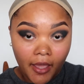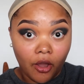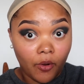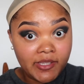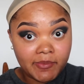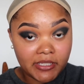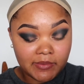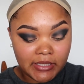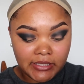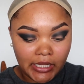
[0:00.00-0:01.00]
I always mess
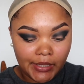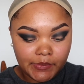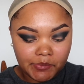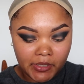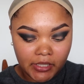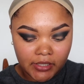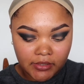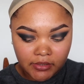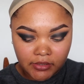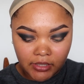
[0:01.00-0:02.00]
up these names
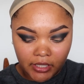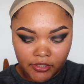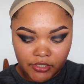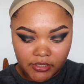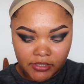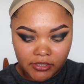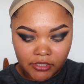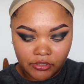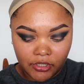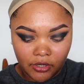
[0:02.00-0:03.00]
because they are
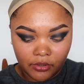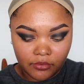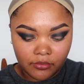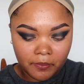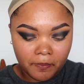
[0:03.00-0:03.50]
just, you know,